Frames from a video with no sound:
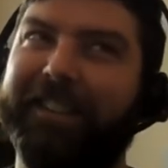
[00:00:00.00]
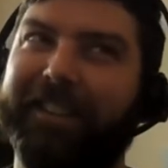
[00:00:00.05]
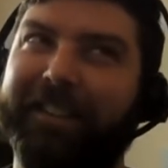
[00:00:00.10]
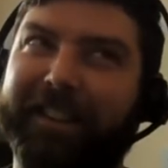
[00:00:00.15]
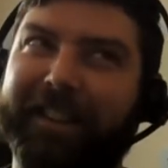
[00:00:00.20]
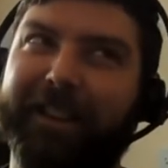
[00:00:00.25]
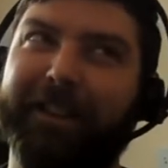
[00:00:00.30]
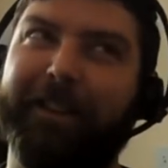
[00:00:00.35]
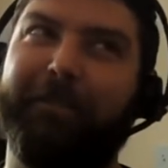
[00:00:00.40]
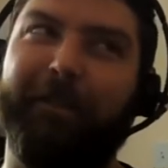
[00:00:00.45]
I, I,
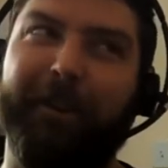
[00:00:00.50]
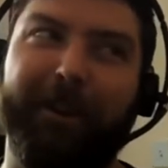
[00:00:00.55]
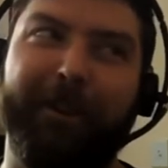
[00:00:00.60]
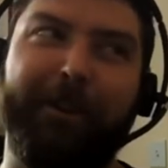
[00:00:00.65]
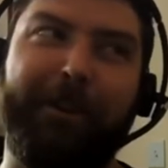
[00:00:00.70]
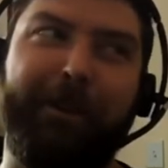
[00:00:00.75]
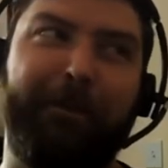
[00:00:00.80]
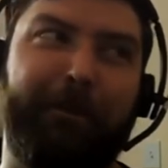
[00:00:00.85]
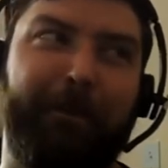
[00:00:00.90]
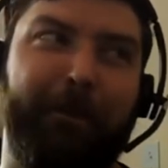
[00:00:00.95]
think it's very
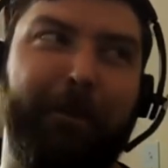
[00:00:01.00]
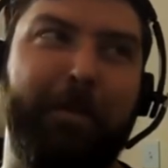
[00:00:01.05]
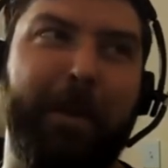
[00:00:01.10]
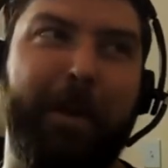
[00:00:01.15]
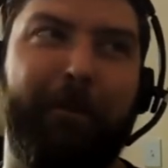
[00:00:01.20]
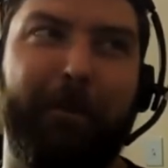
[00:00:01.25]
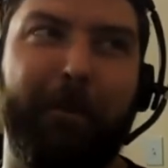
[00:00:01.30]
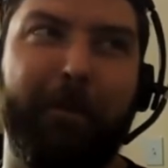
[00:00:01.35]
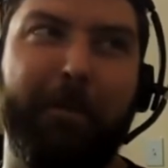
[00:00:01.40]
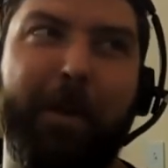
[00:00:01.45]
useful
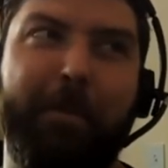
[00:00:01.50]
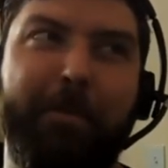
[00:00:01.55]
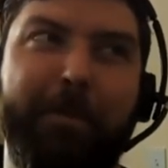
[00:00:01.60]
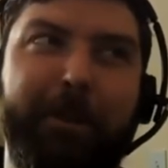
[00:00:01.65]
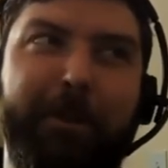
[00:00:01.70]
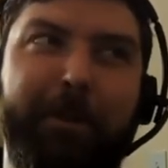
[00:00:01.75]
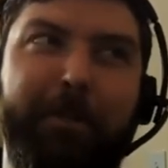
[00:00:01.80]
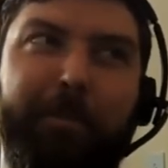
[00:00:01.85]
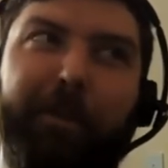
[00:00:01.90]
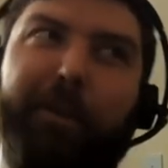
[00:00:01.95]
for maybe
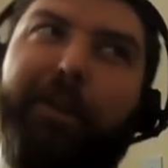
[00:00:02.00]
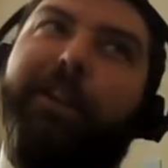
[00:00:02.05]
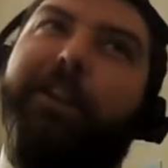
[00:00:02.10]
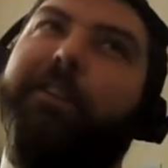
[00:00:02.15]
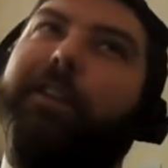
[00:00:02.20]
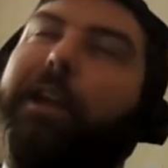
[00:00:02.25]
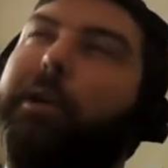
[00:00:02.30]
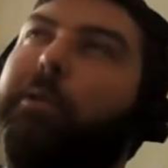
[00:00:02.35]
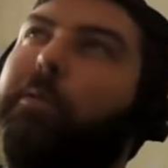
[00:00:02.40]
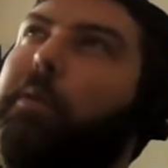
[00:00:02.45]
explaining
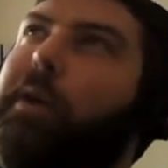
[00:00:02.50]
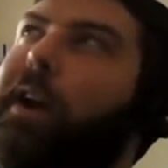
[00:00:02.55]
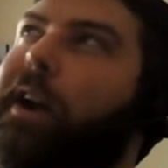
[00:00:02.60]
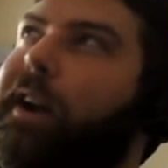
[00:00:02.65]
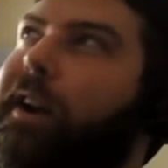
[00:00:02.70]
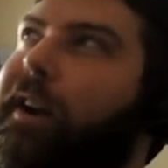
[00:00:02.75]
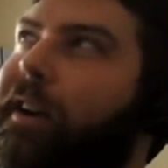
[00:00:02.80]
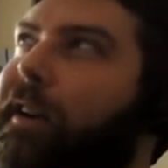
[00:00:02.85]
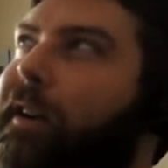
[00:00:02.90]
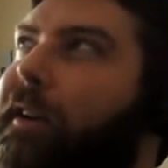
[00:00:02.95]
like
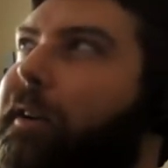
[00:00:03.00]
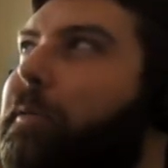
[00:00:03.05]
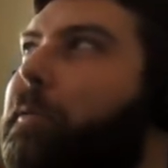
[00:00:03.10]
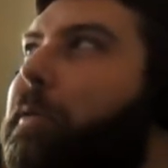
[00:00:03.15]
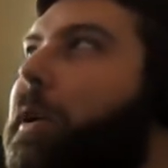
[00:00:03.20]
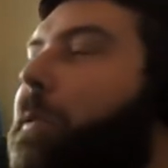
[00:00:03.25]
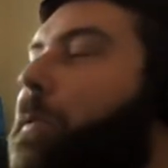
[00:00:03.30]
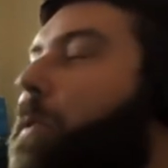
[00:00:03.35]
where where